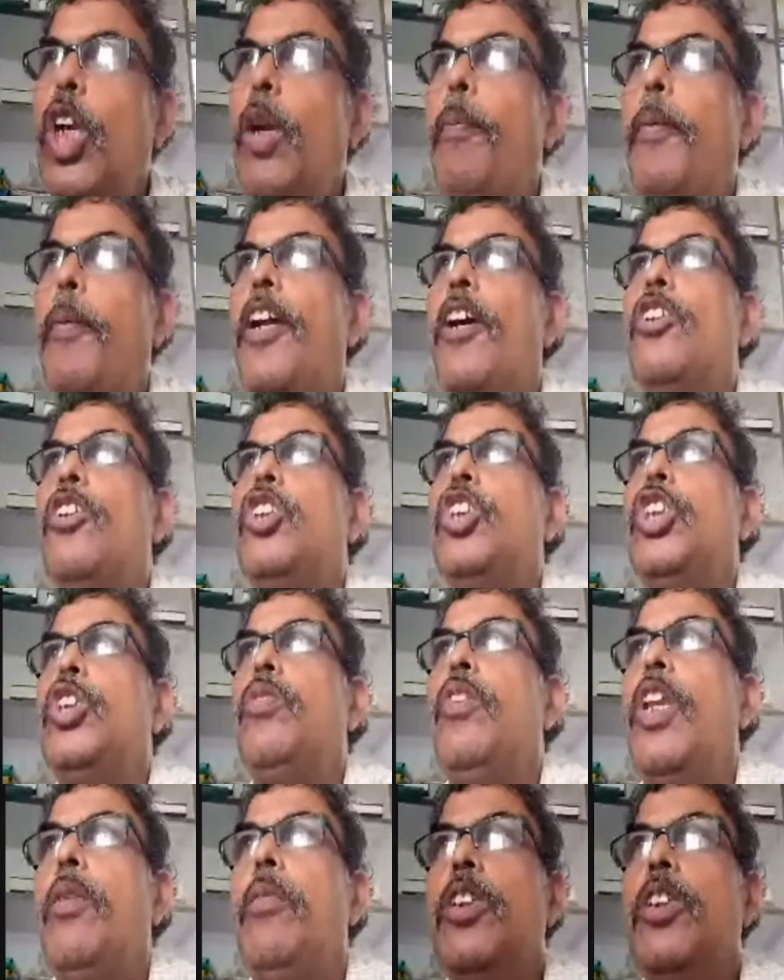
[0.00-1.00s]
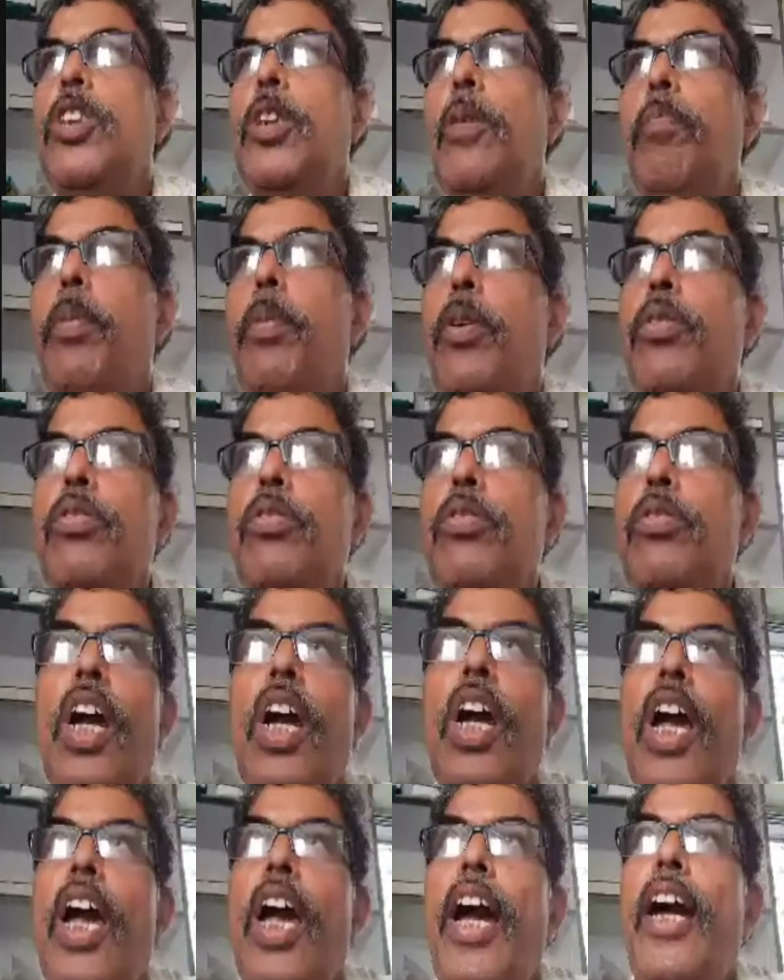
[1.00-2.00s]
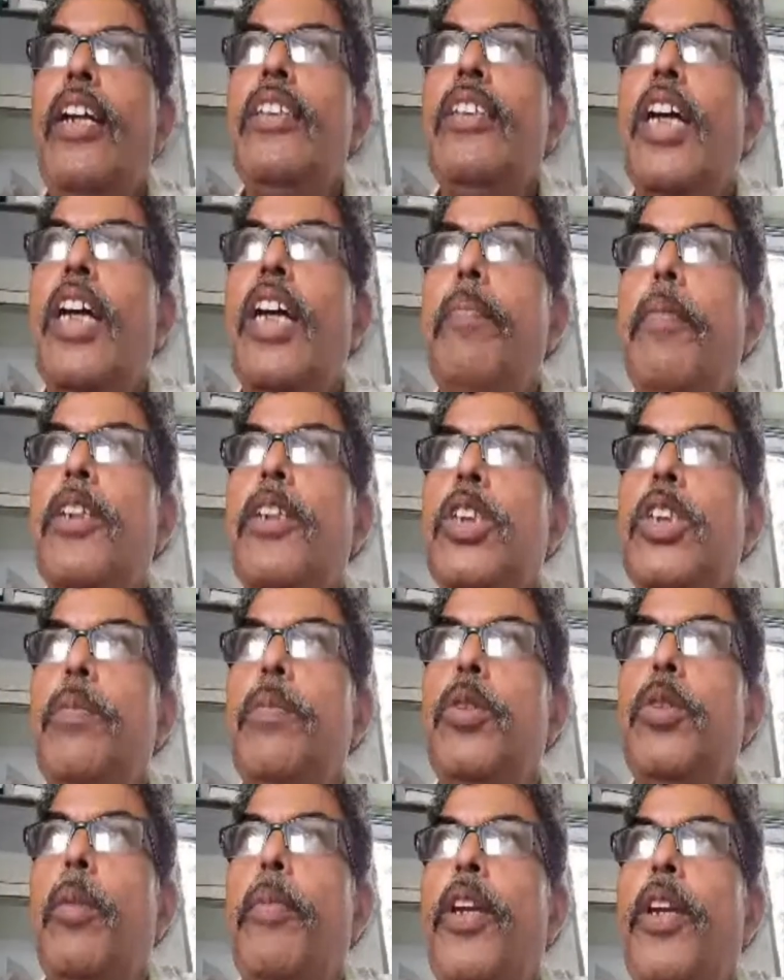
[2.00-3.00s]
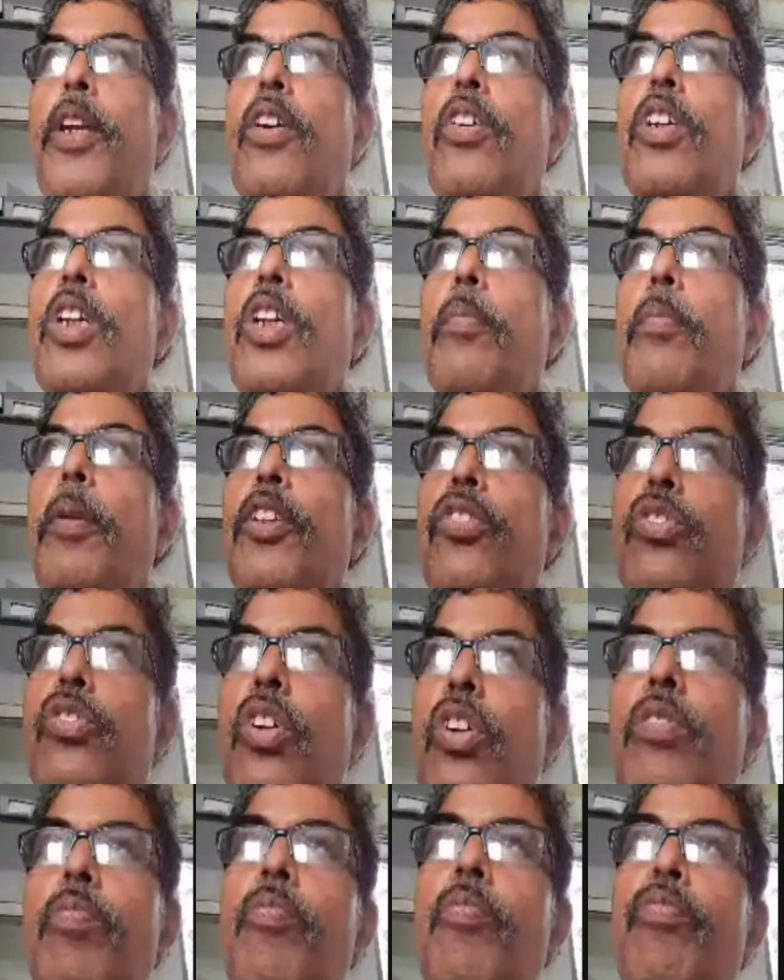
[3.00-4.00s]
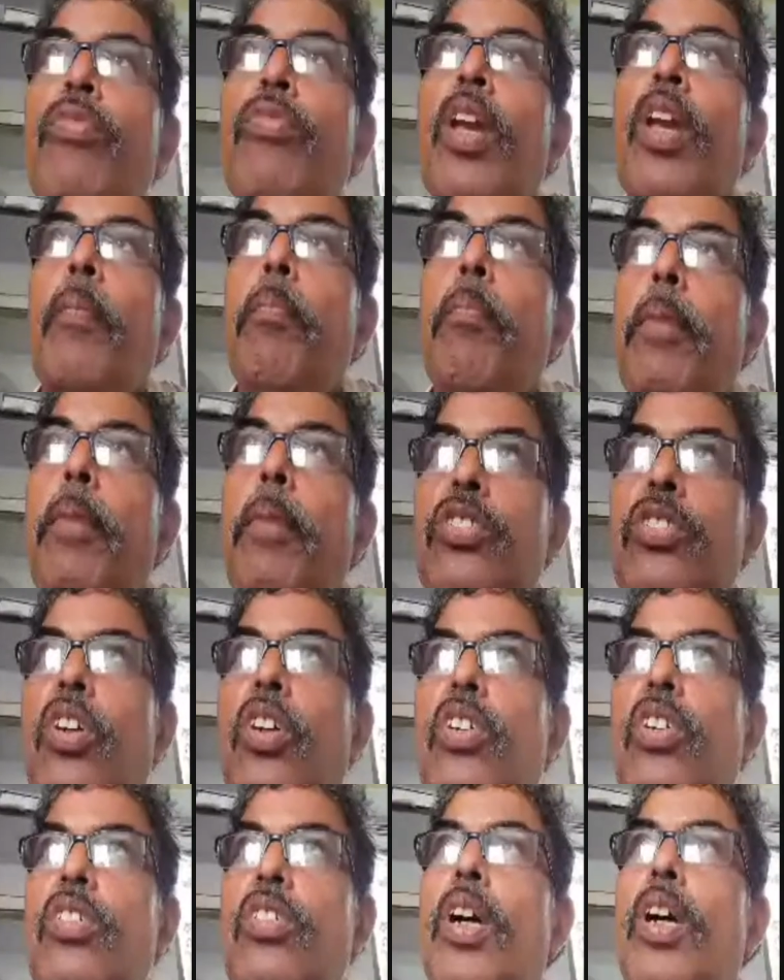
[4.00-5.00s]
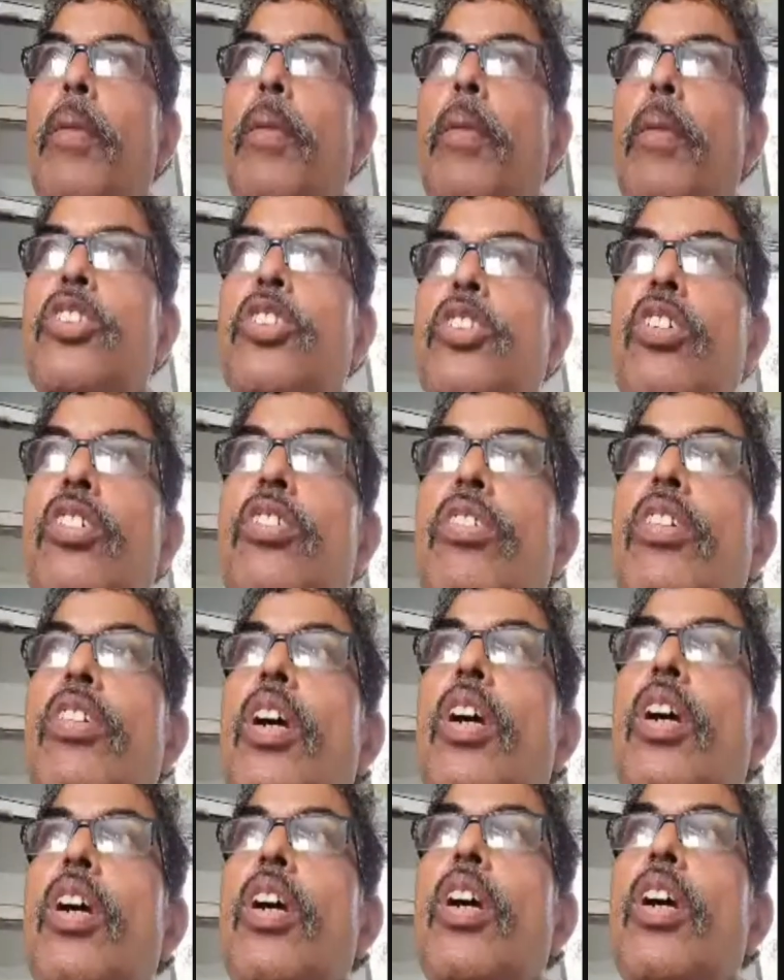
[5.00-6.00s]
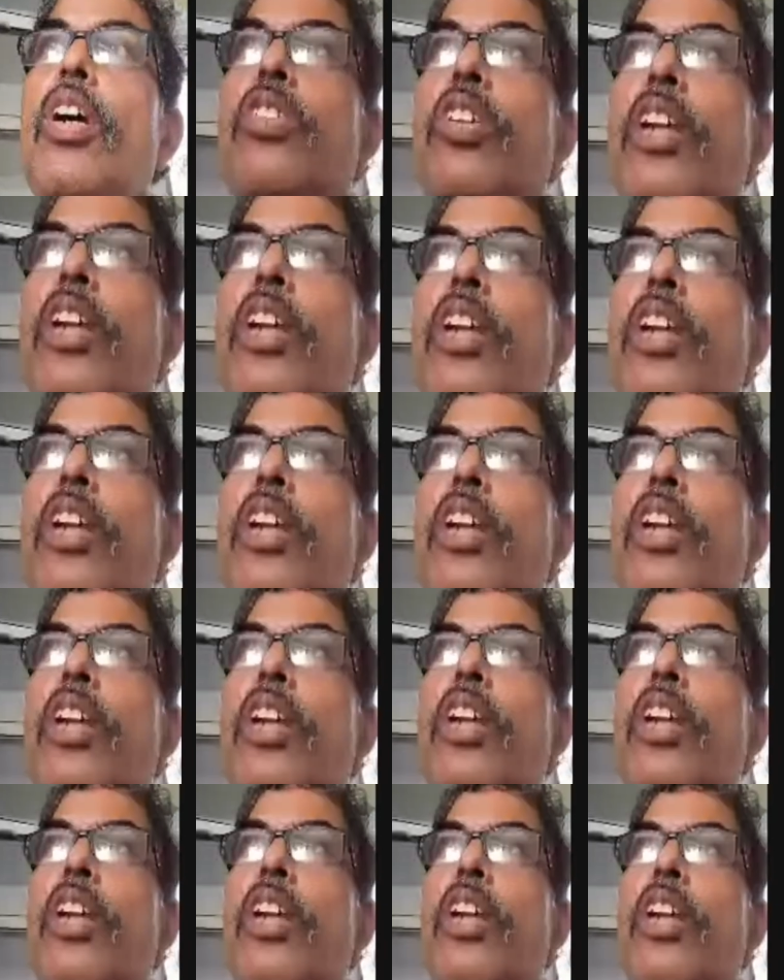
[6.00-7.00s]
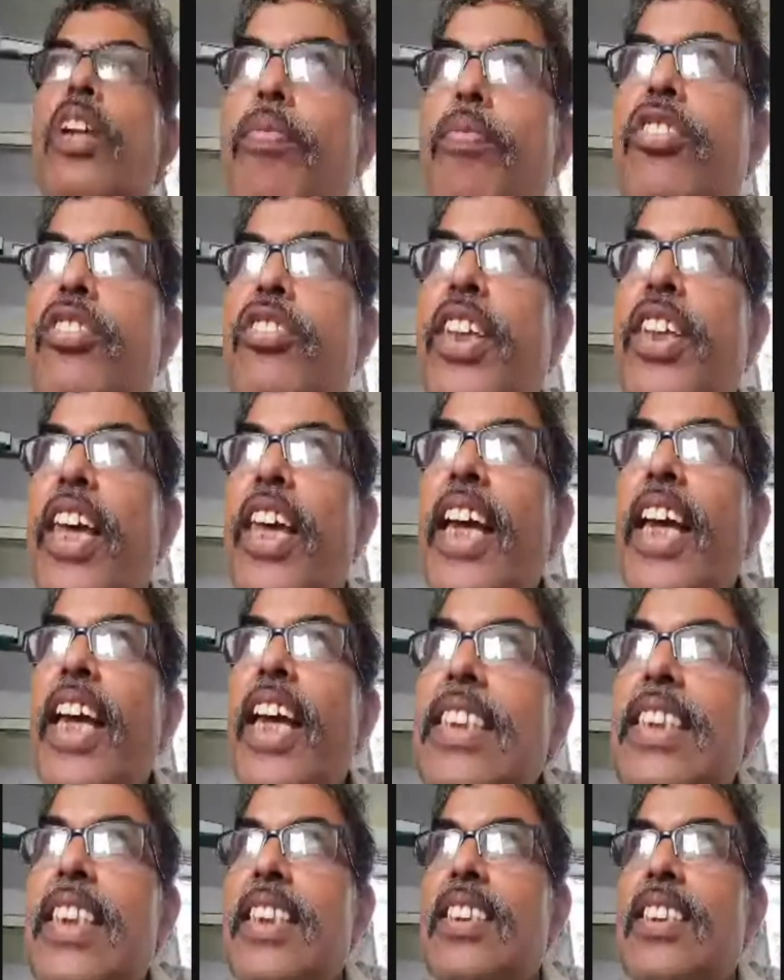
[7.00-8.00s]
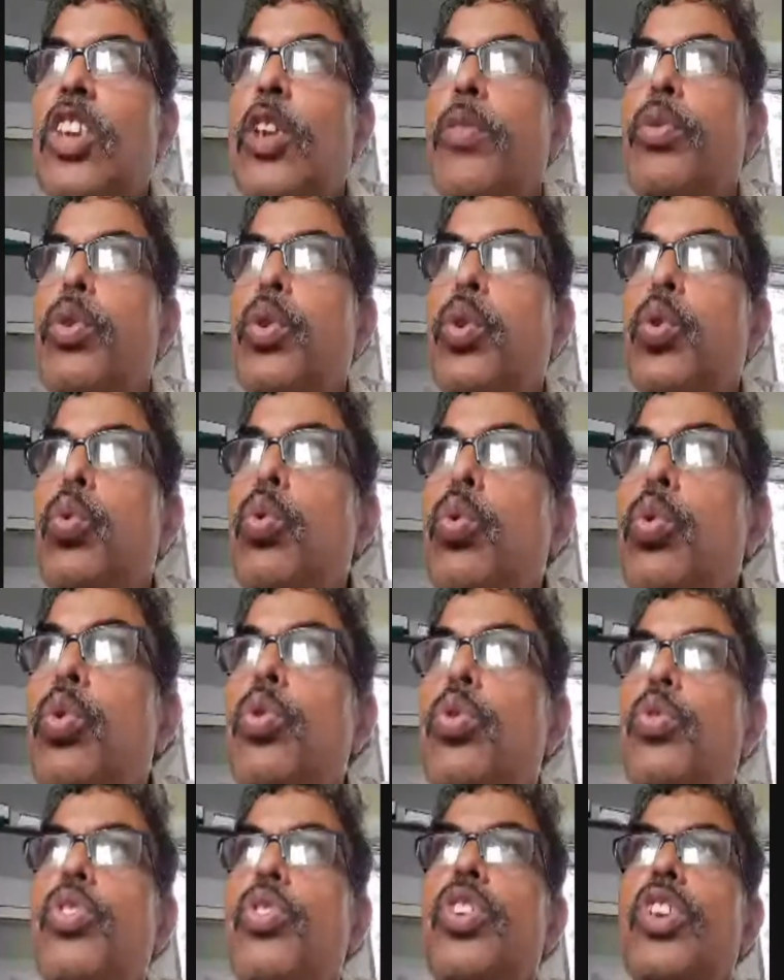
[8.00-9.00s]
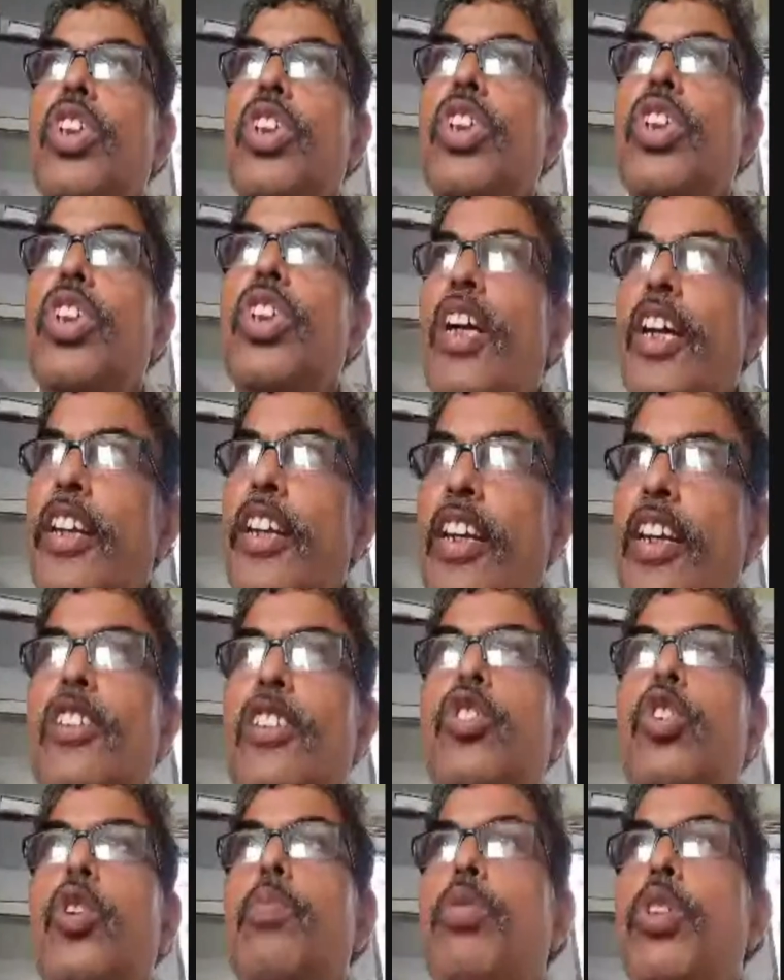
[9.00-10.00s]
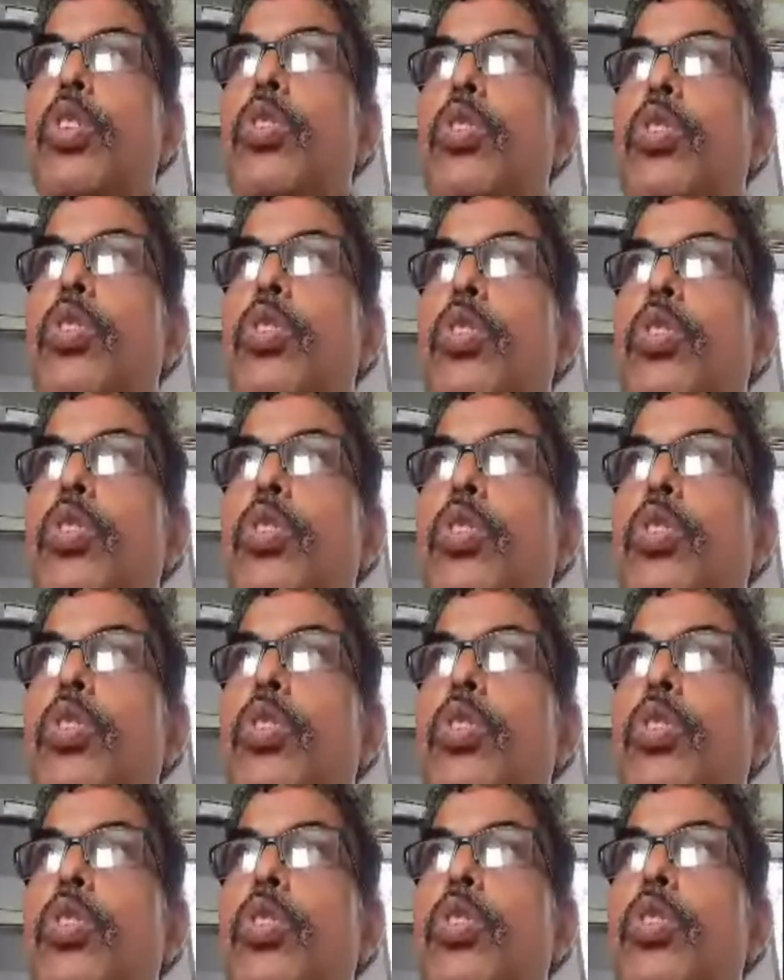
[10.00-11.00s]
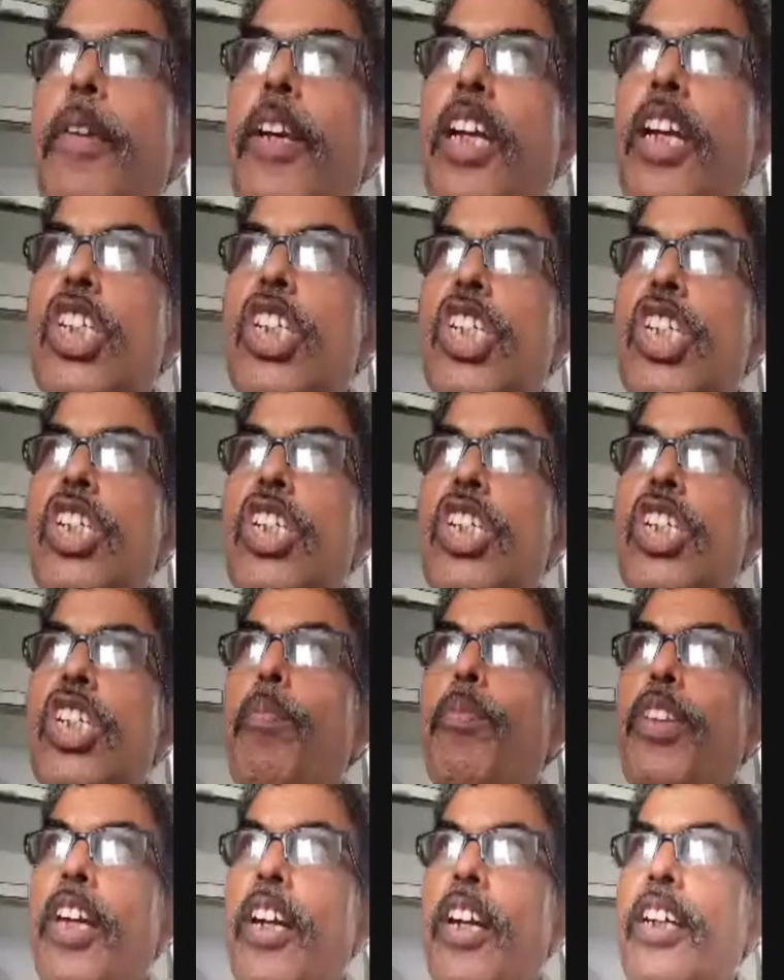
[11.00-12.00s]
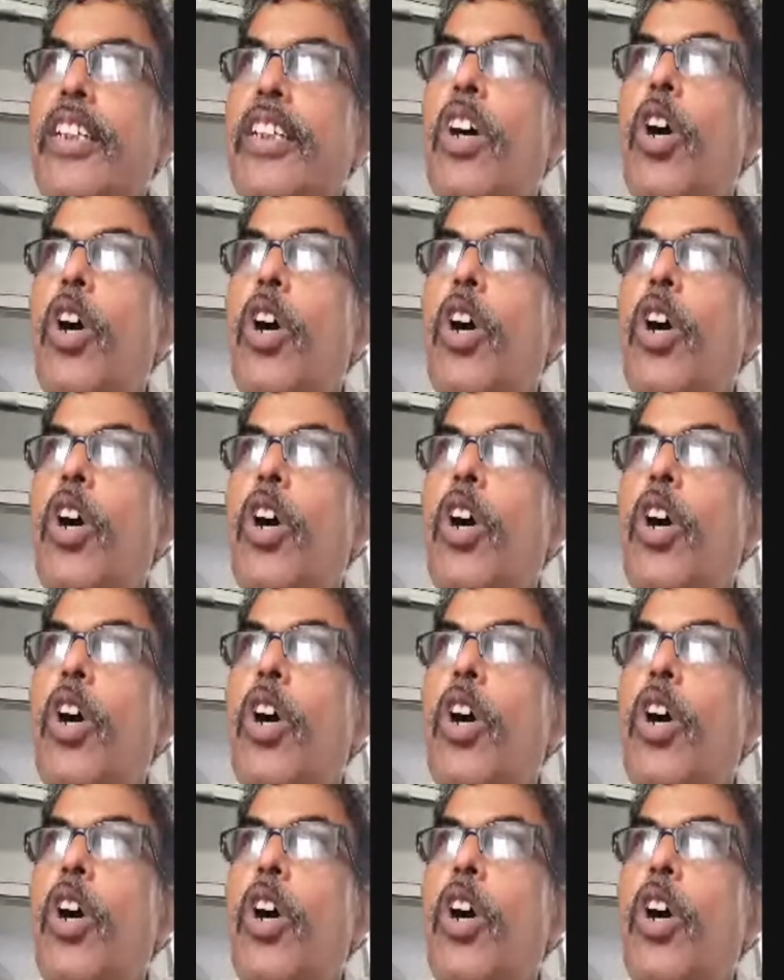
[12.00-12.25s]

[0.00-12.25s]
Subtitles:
pedagogy is very much important. And that perceptual pedagogy based on application of senses of students in classroom situation, application of their